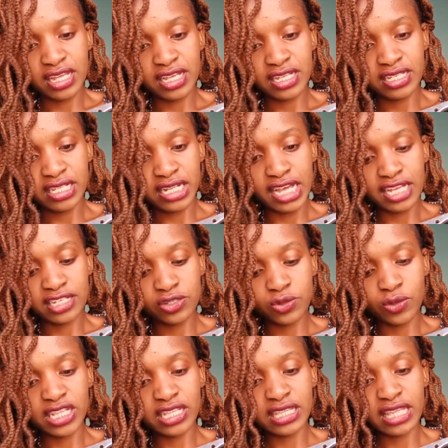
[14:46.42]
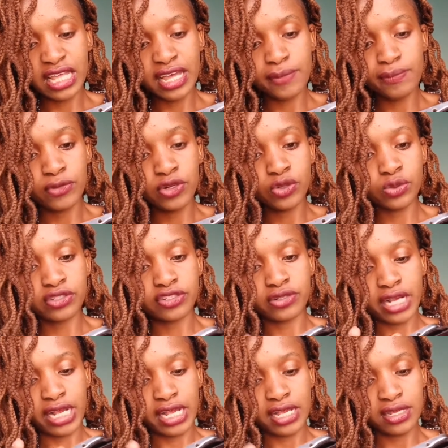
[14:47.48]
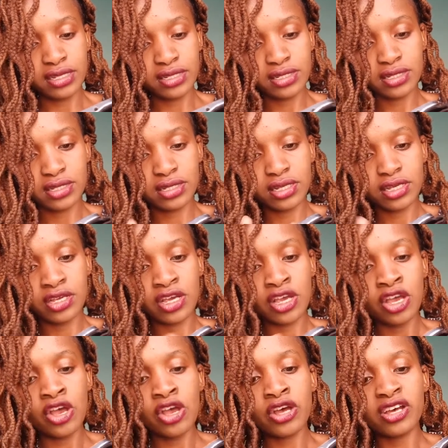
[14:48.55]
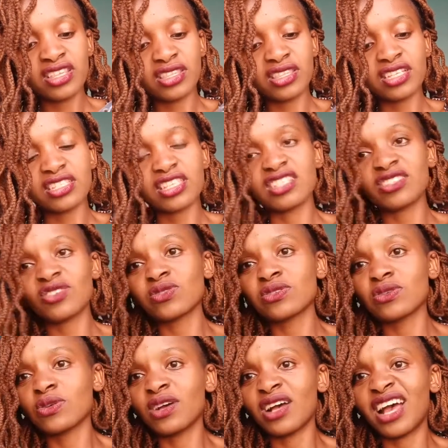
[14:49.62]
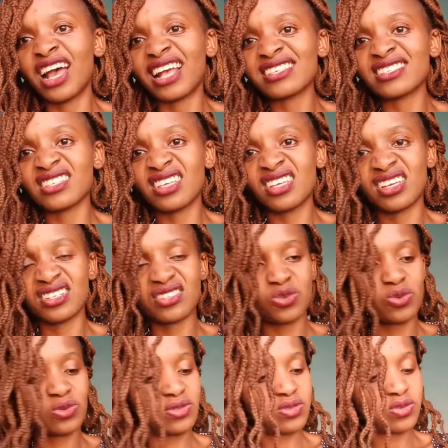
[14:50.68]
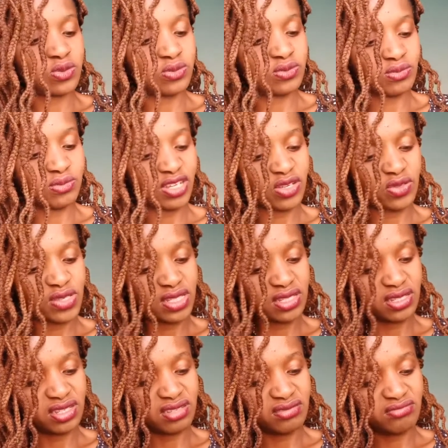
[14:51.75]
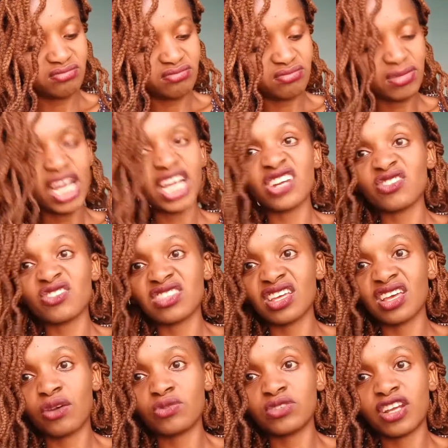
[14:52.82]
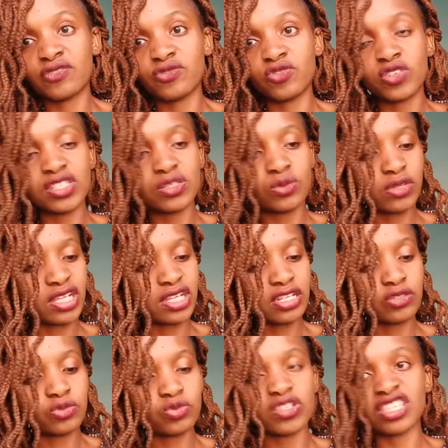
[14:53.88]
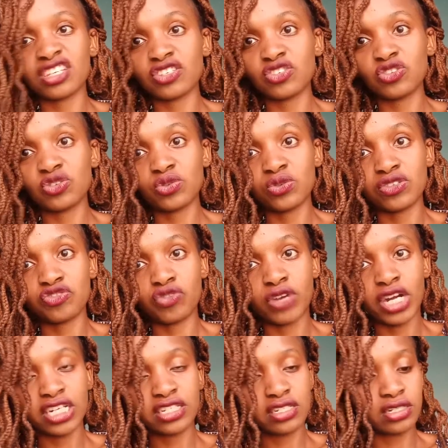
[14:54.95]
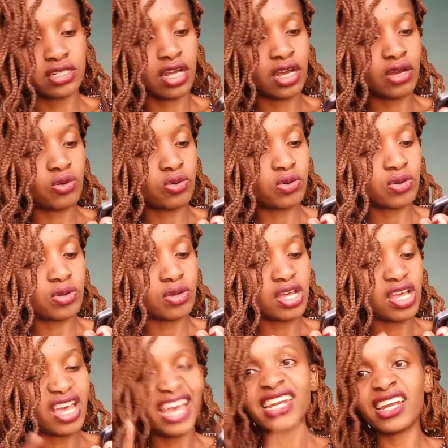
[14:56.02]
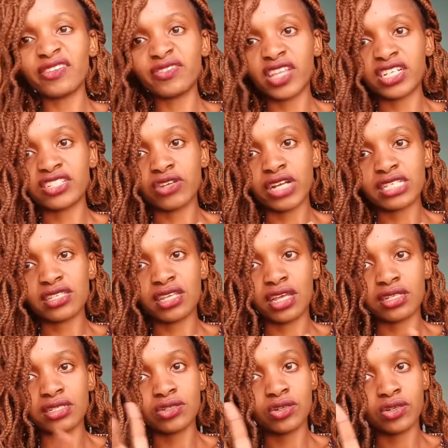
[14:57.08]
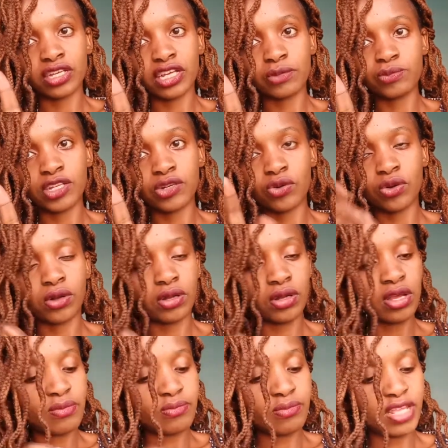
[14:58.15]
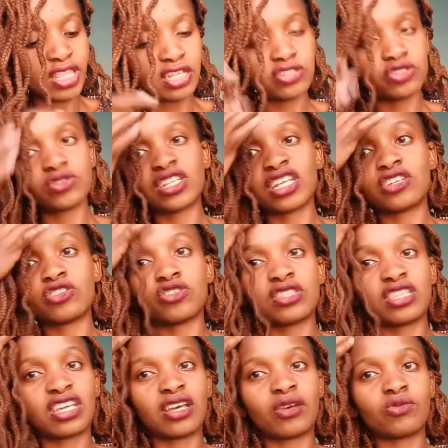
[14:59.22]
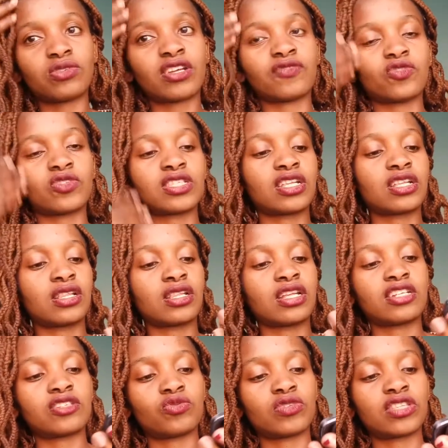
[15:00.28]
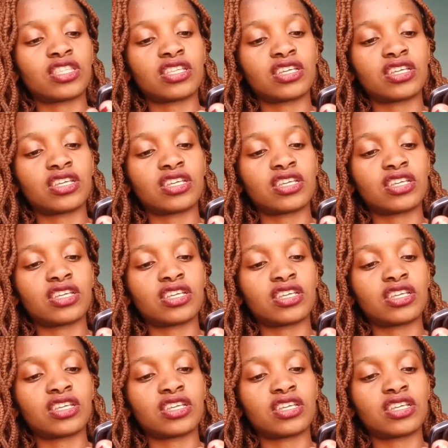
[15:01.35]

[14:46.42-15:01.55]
this last one, the blue dress, this is also a 6 also because I don't think I would have worn it with these shoes right now. I love the dress, yes, don't get me wrong, but the shoes, I don't think I would have worn it